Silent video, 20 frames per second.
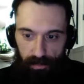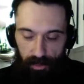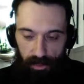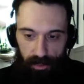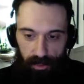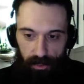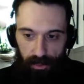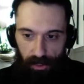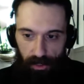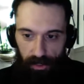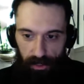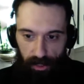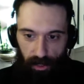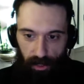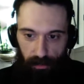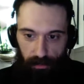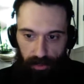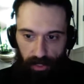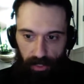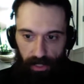to
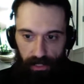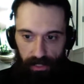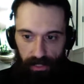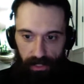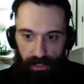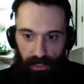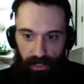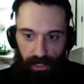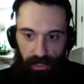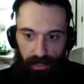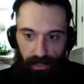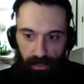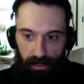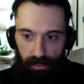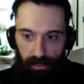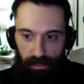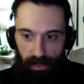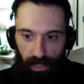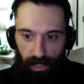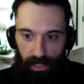jump slightly to the end,
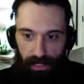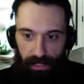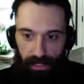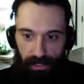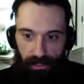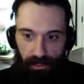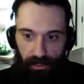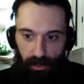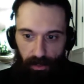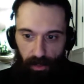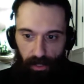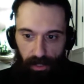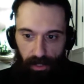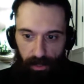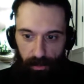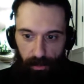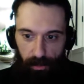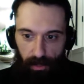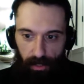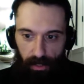I enjoy this
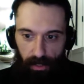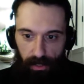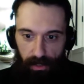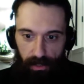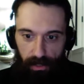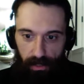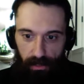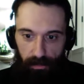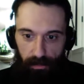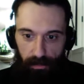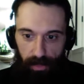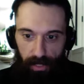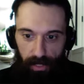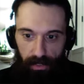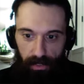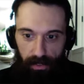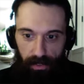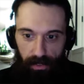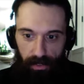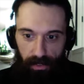book, but
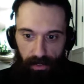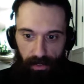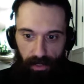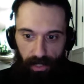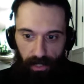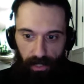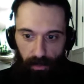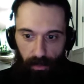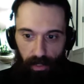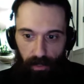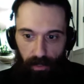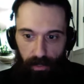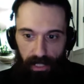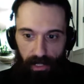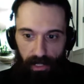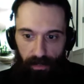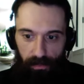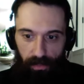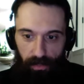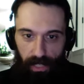I don't want to be
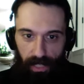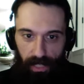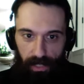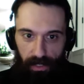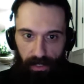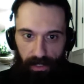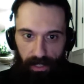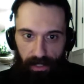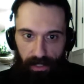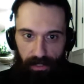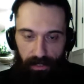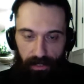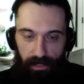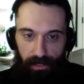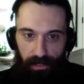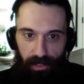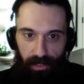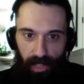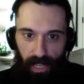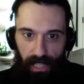unfair and
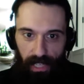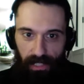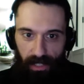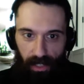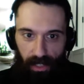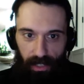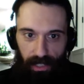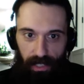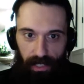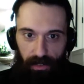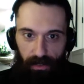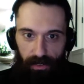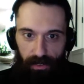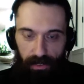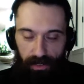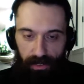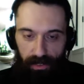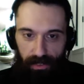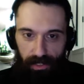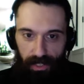not call out
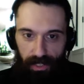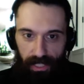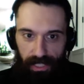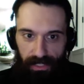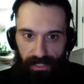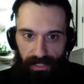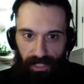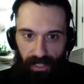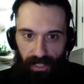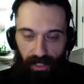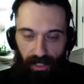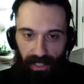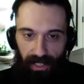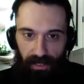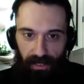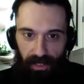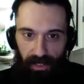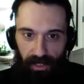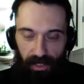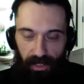things I call
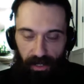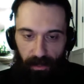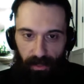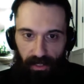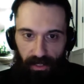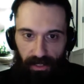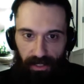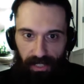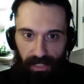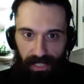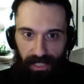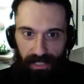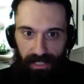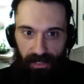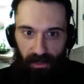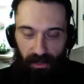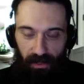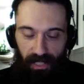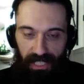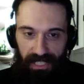out on other books that I
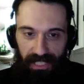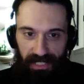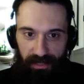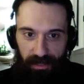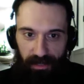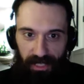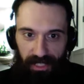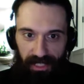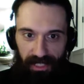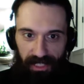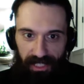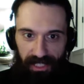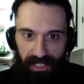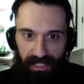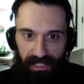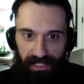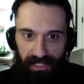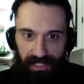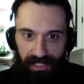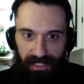don't like as much.
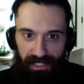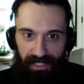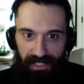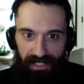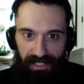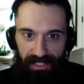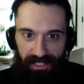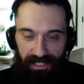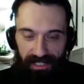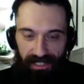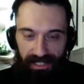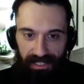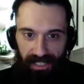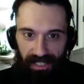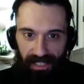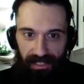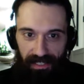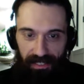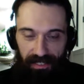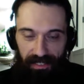And
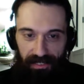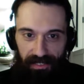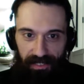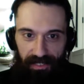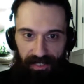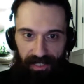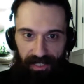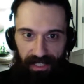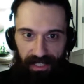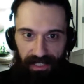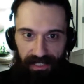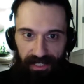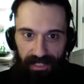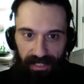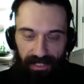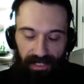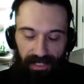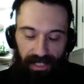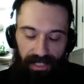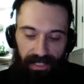yeah, it's
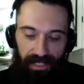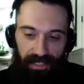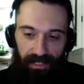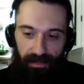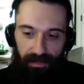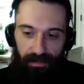just like,